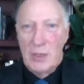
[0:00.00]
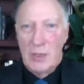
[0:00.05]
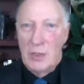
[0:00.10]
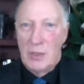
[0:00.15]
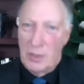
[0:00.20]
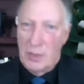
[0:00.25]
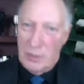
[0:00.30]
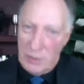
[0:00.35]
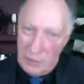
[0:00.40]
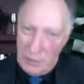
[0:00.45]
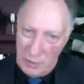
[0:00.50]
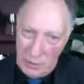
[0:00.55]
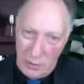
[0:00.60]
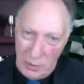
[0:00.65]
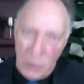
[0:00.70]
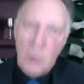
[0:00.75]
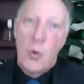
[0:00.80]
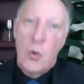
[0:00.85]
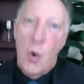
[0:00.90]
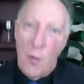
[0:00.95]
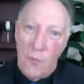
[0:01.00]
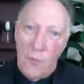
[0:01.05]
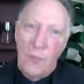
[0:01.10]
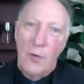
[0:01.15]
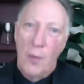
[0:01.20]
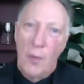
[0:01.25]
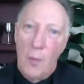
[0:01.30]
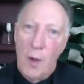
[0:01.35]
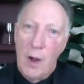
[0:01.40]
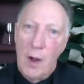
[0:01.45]
you go for
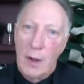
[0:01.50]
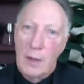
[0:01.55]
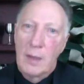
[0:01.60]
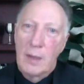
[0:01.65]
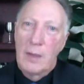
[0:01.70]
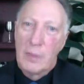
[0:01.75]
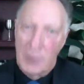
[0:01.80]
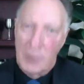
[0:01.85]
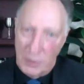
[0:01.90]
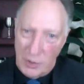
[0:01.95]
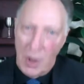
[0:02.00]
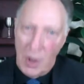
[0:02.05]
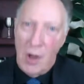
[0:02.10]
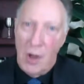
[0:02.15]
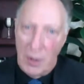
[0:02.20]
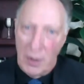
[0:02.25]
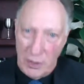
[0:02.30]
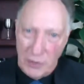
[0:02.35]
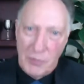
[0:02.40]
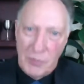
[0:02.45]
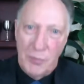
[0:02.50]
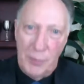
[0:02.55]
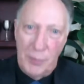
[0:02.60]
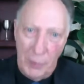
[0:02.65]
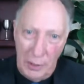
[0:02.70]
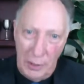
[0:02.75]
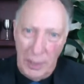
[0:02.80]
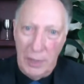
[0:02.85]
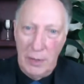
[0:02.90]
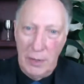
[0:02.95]
a walk, the dog is
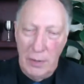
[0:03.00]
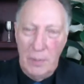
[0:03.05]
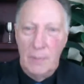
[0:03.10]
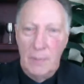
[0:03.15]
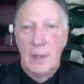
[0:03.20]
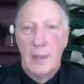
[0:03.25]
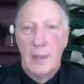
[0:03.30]
pulling you.